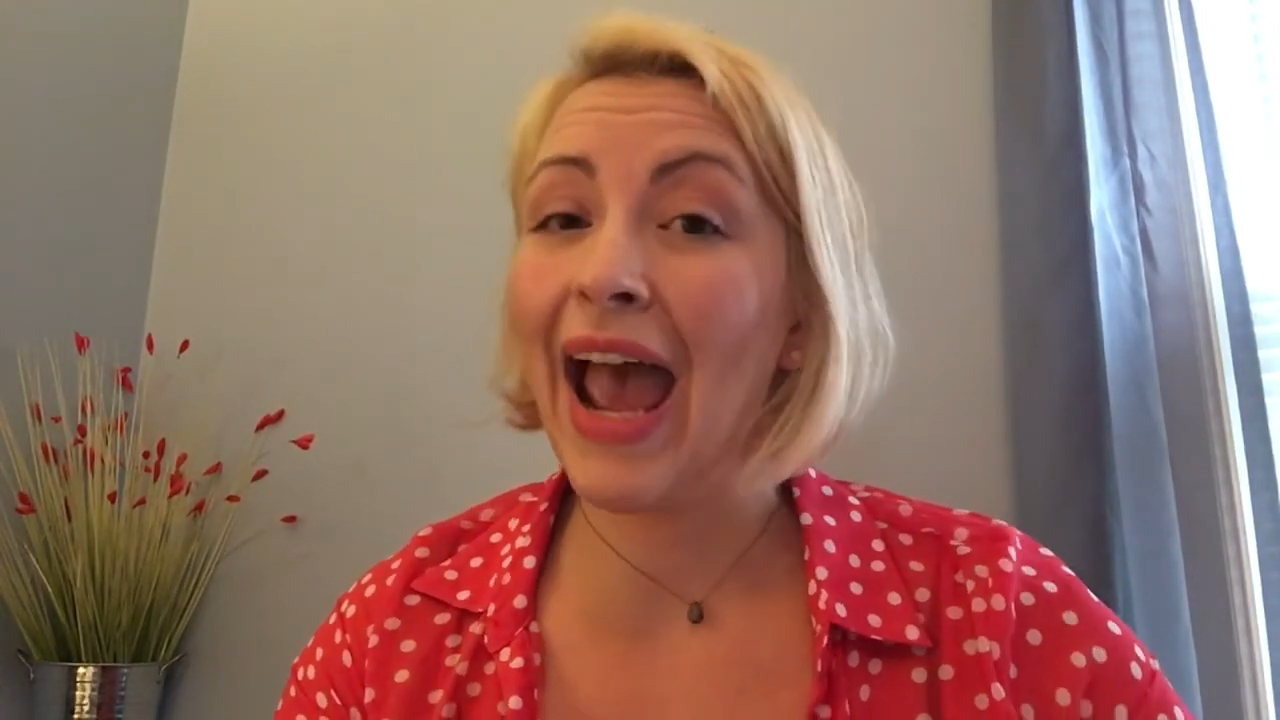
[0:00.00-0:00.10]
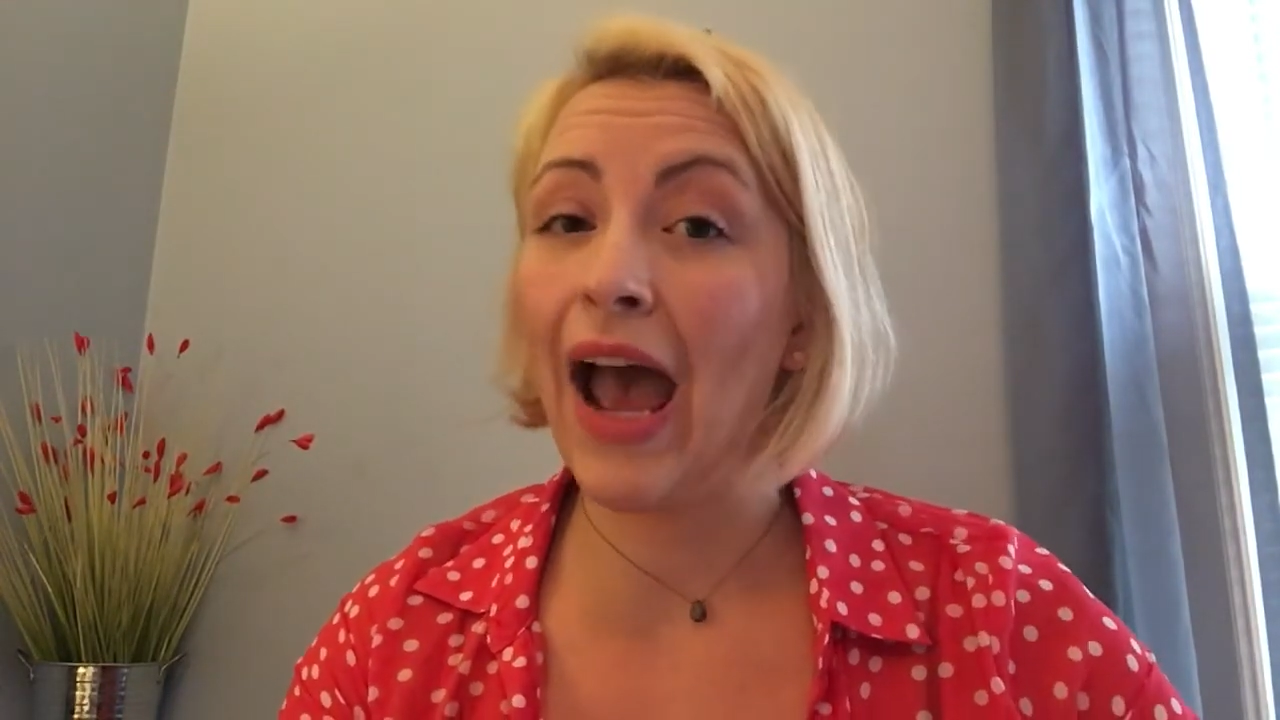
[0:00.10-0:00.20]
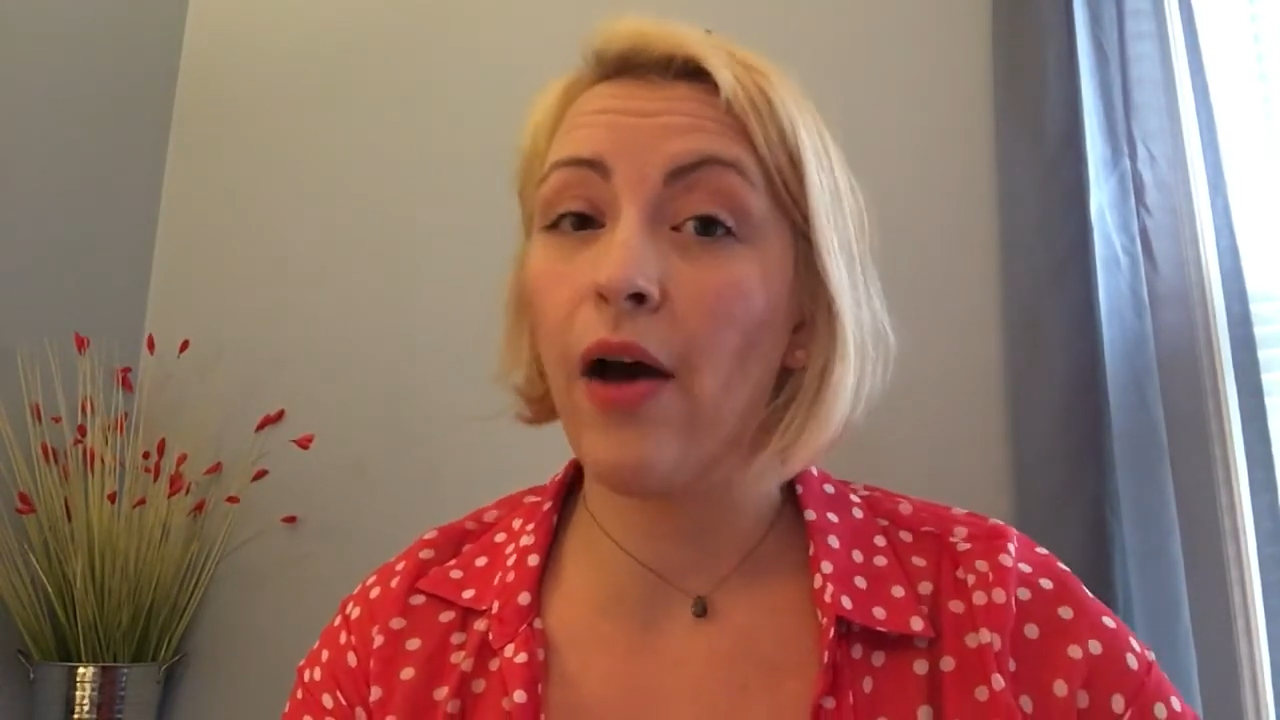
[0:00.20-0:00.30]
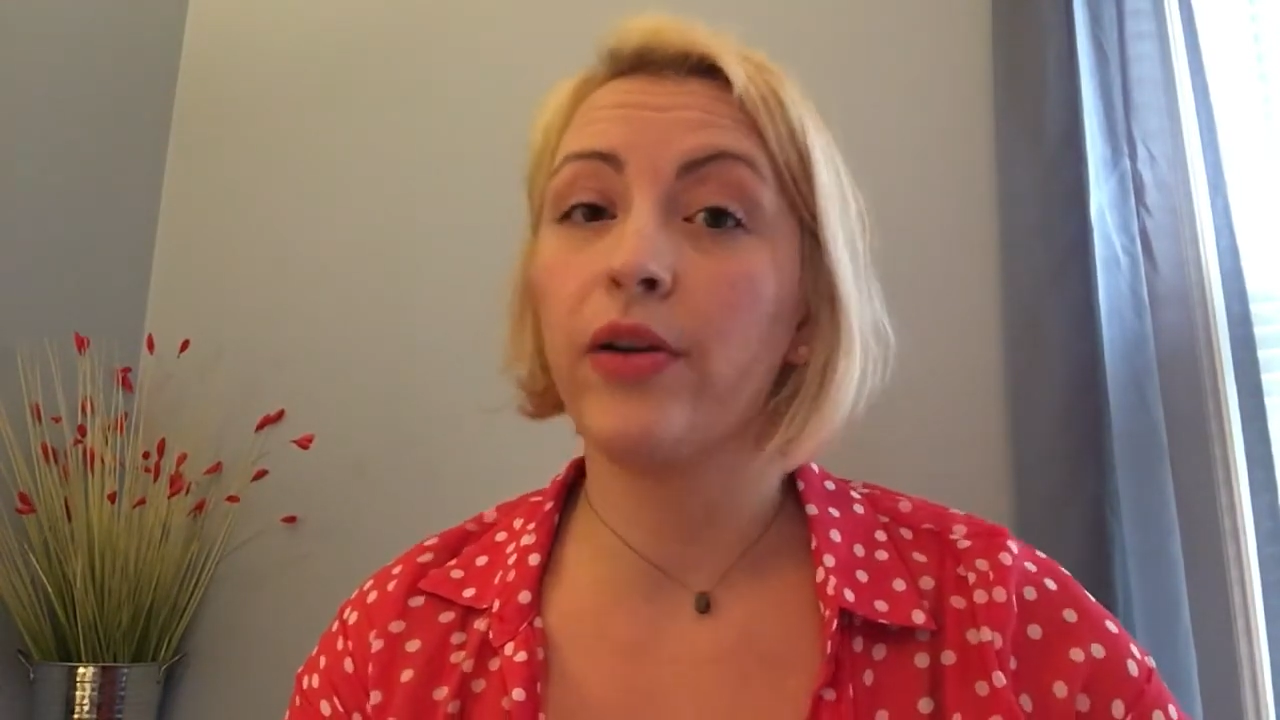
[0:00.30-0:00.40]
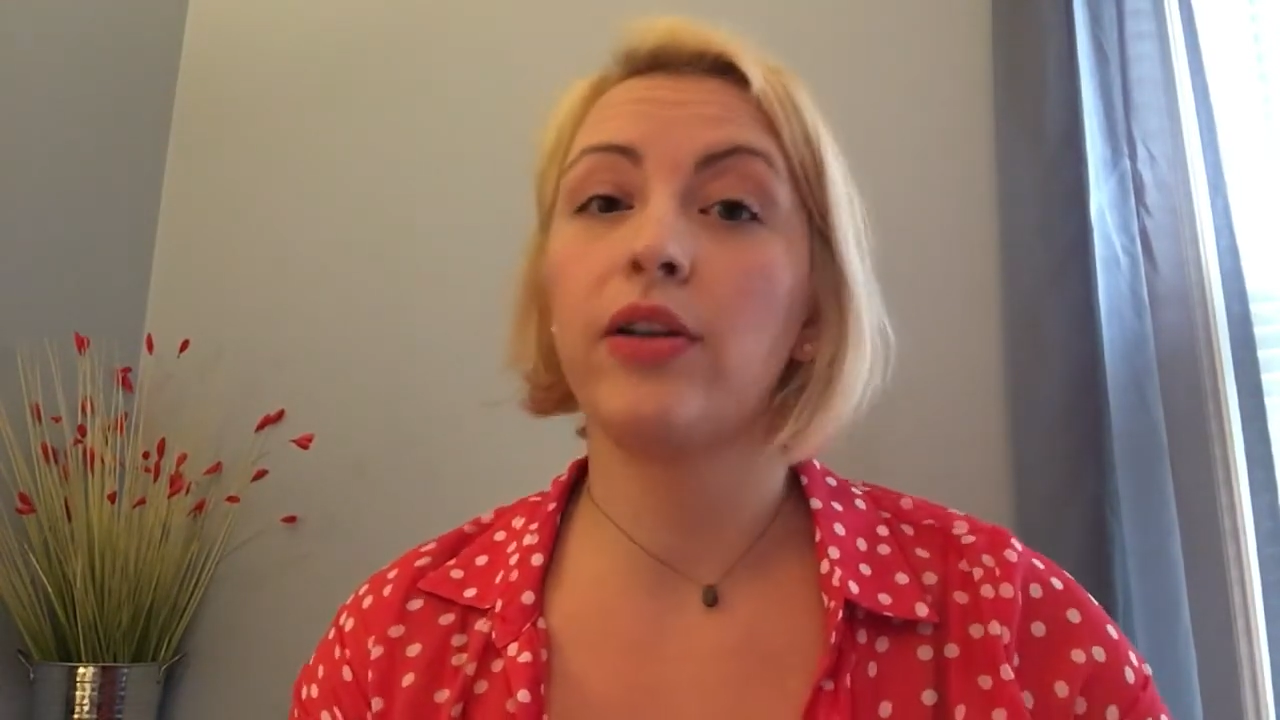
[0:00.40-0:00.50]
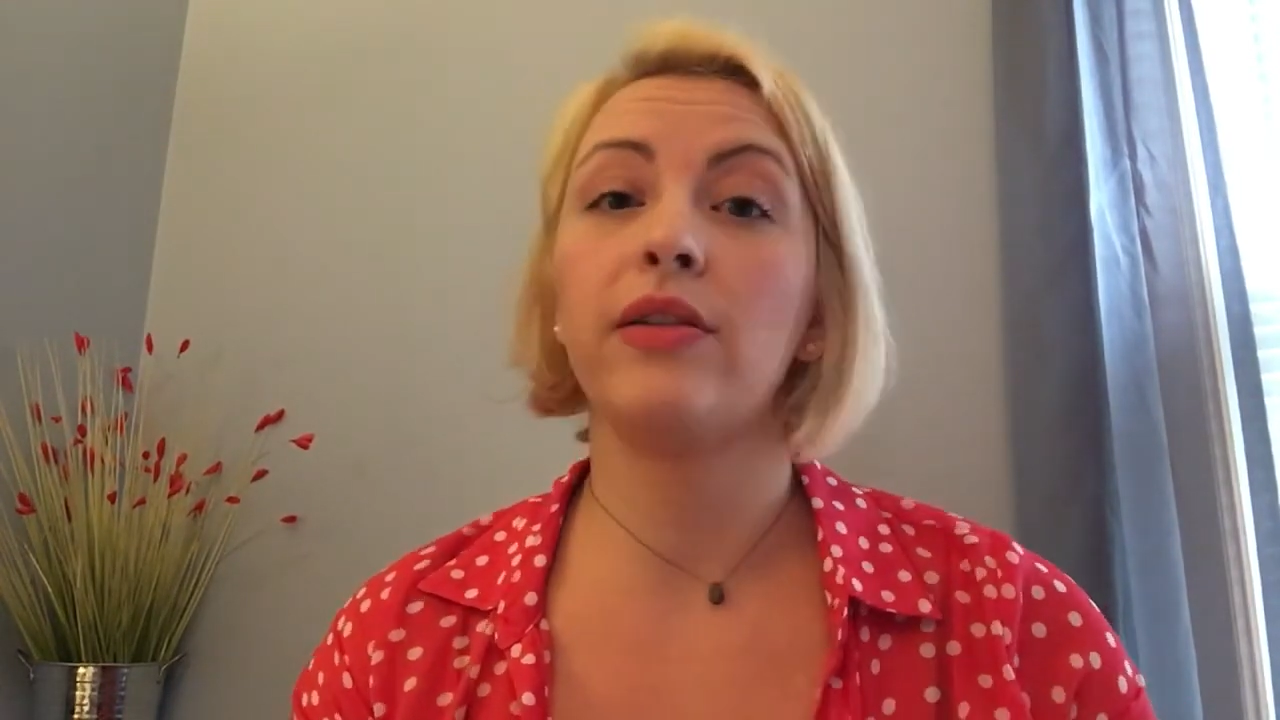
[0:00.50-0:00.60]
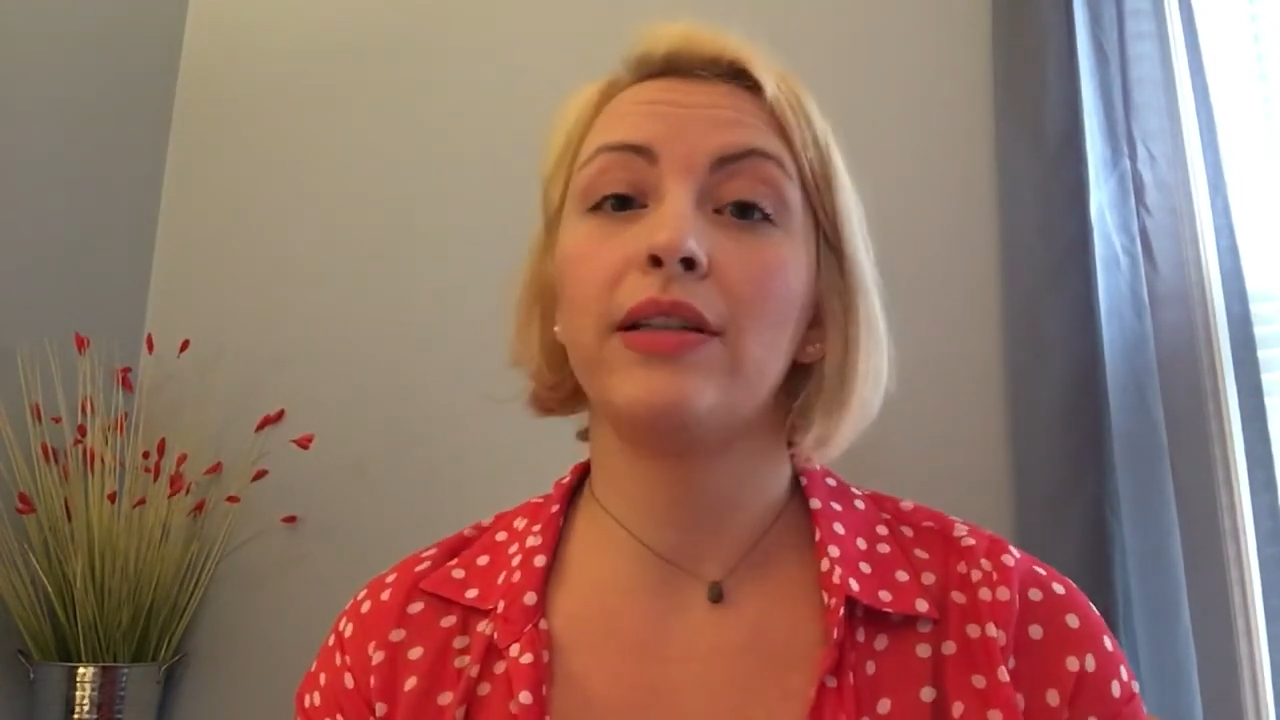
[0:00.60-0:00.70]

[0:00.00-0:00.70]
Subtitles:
how you